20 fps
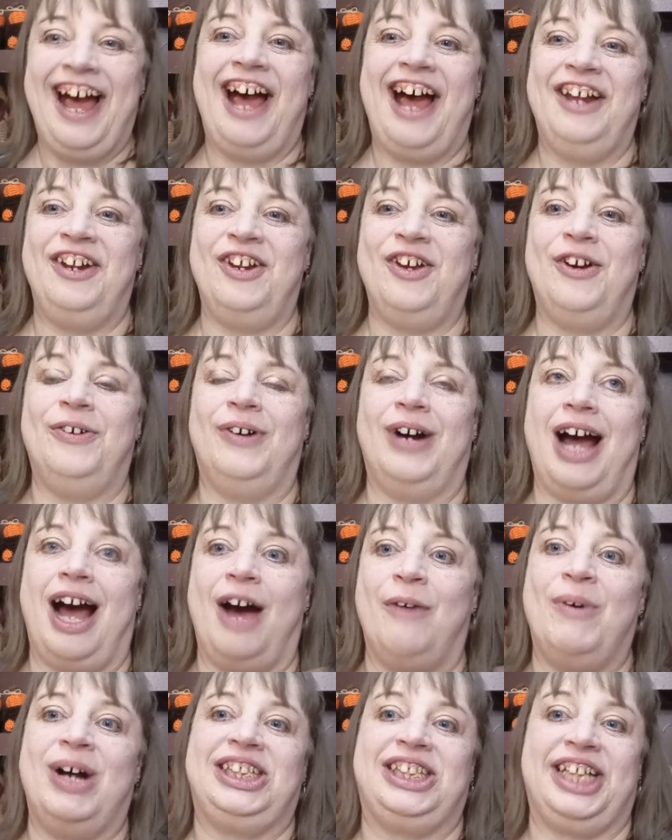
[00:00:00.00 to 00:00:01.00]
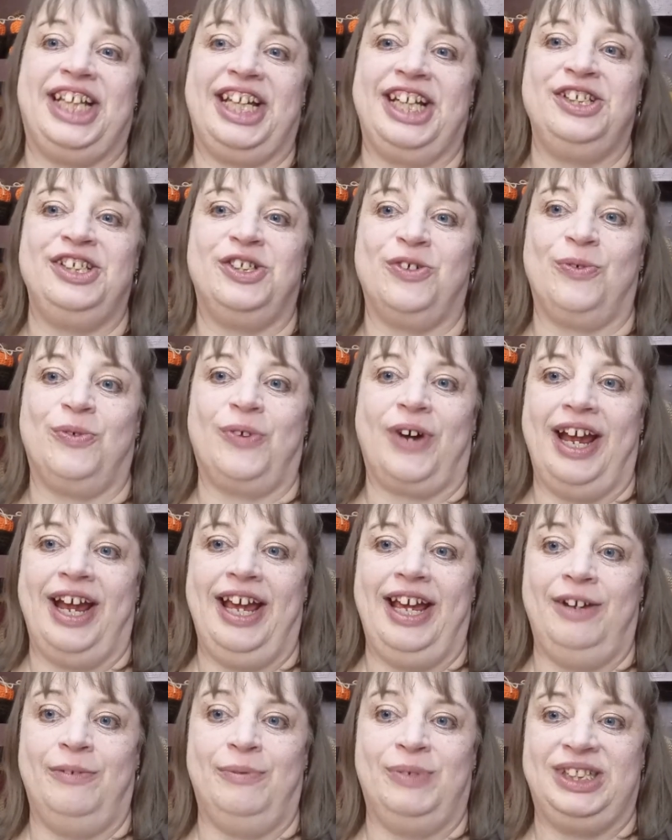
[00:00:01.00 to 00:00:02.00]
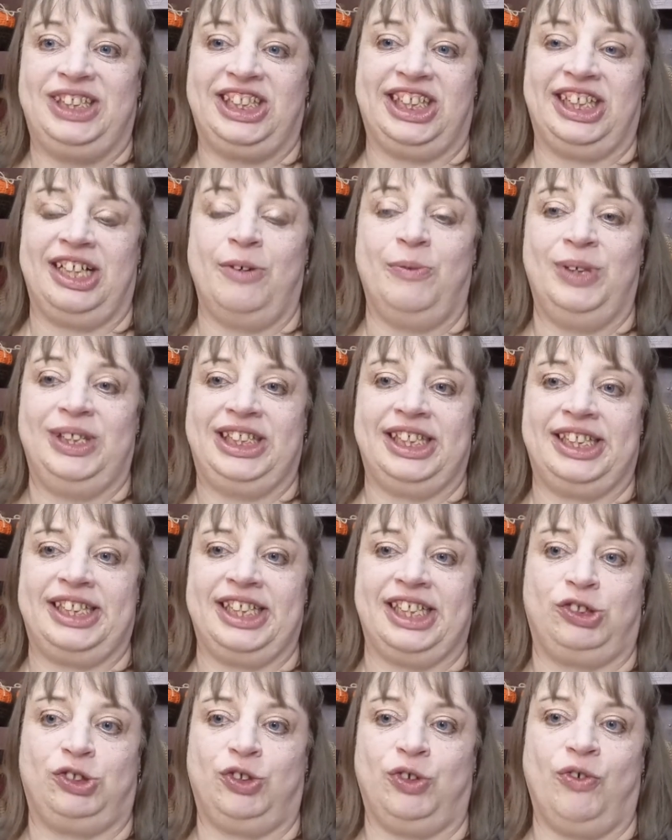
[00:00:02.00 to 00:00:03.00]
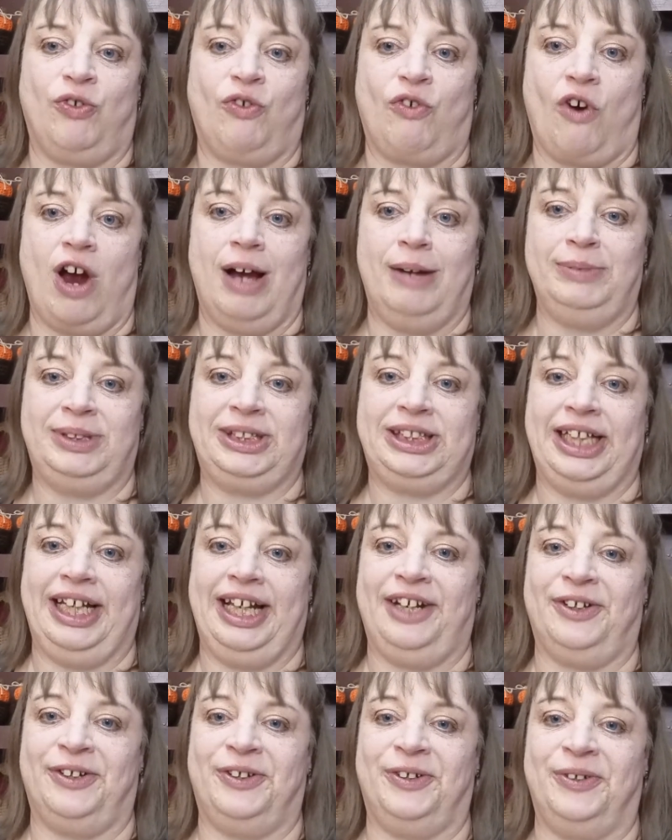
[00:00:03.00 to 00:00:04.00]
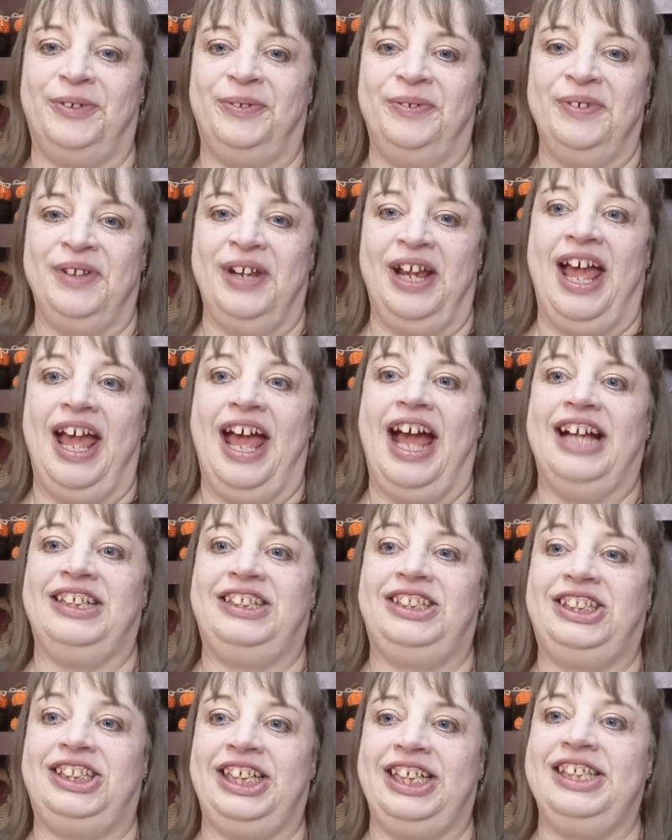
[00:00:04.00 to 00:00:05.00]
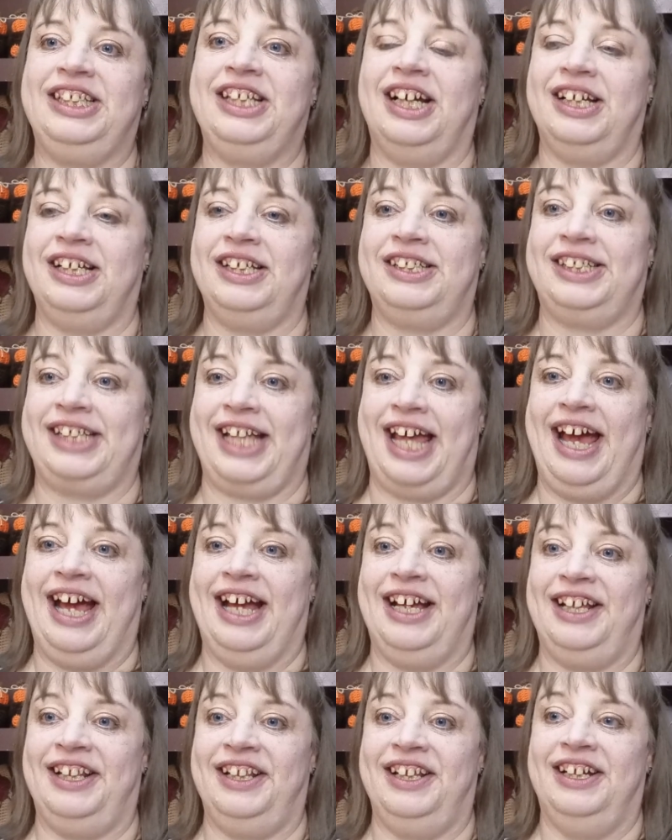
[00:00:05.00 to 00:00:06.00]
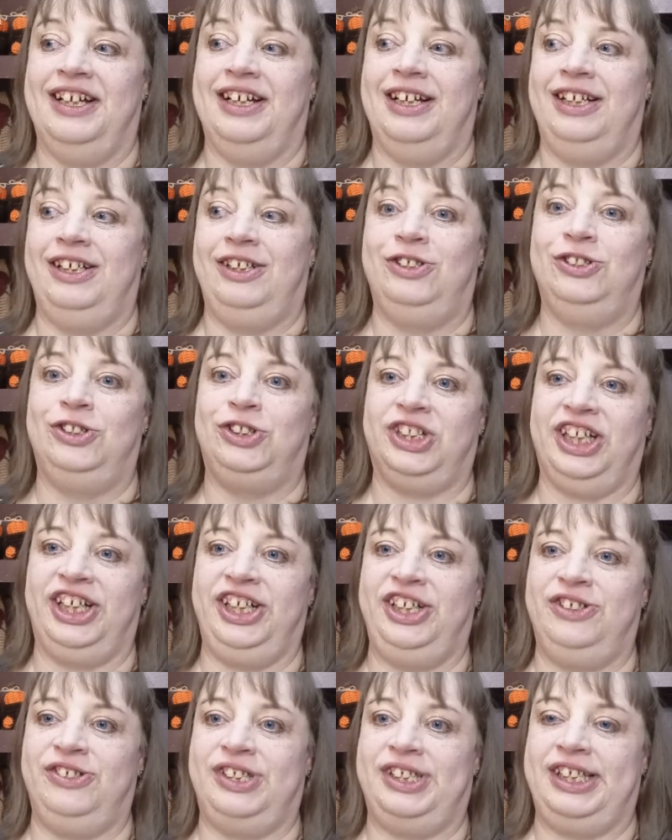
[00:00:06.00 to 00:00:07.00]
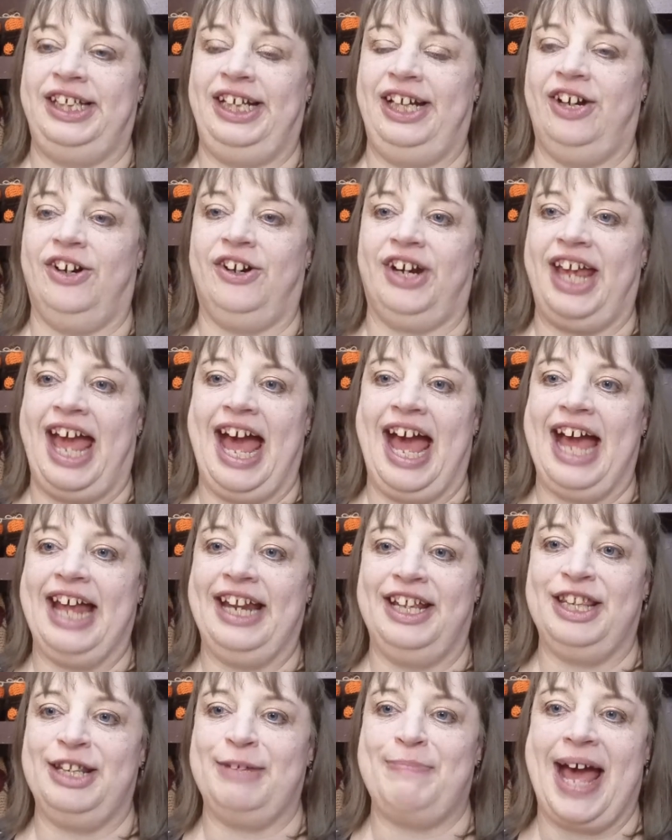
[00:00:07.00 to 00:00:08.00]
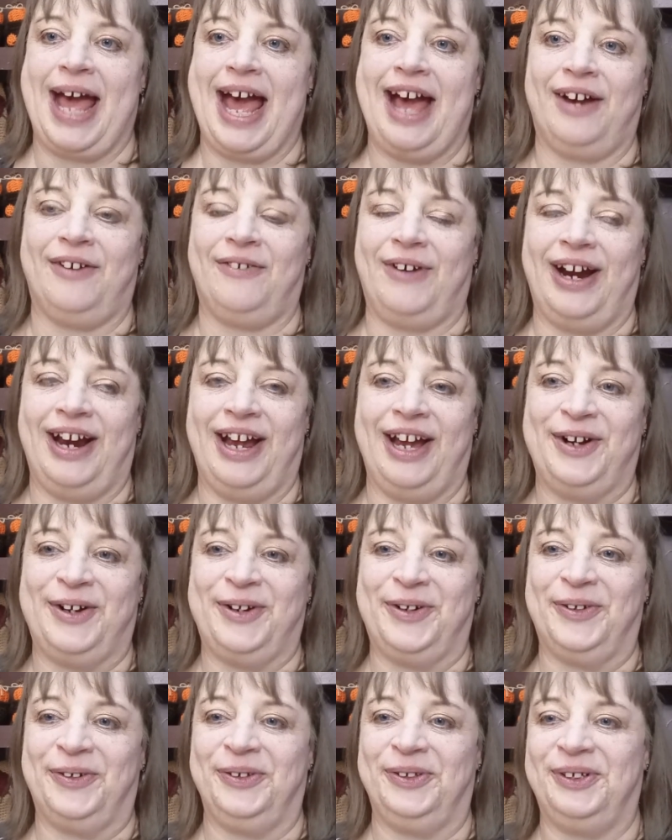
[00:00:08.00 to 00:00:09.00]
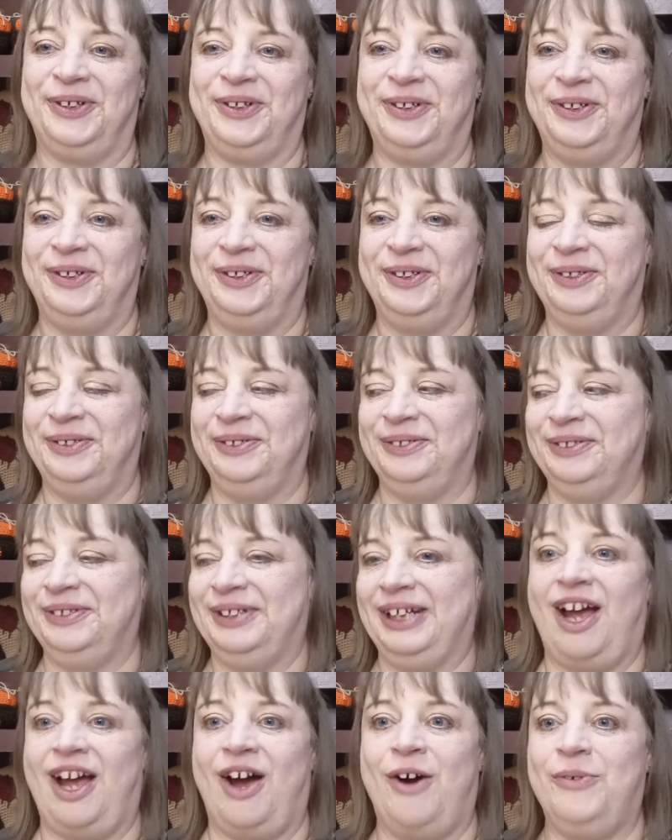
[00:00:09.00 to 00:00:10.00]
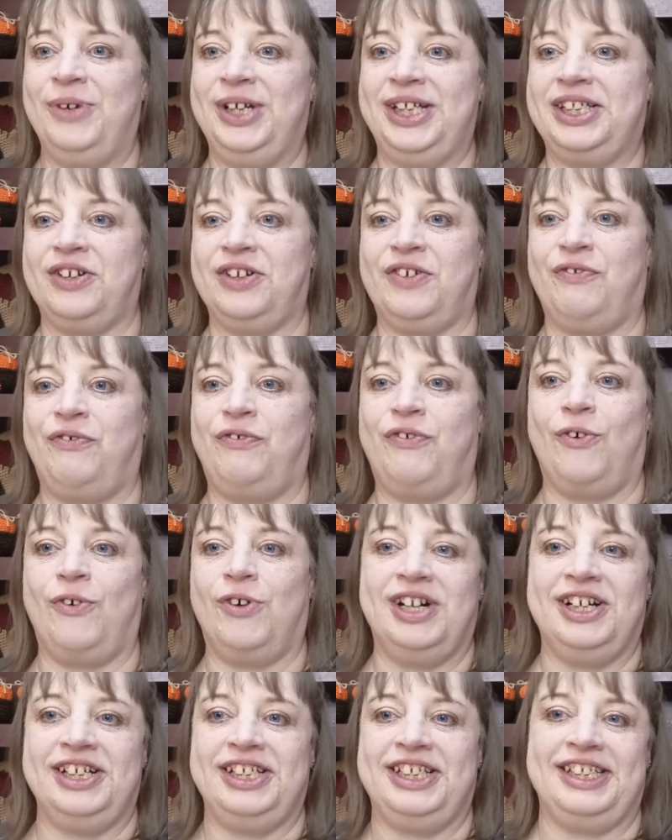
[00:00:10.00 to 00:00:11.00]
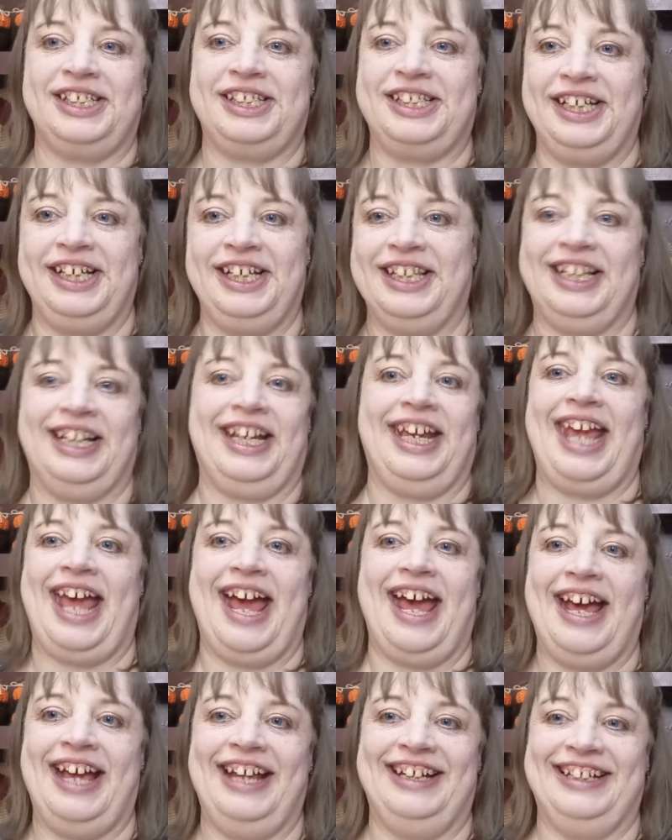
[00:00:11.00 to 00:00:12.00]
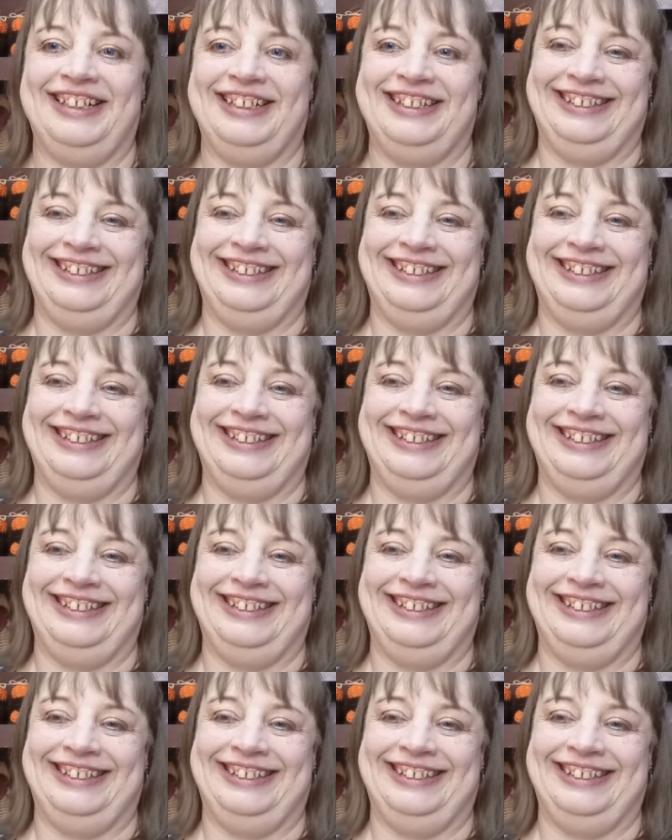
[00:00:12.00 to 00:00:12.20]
I know I watch Kendall Ray, which is a true crime channel. And she does that. Usually you see her cat in the background. And I always look forward to seeing the cat.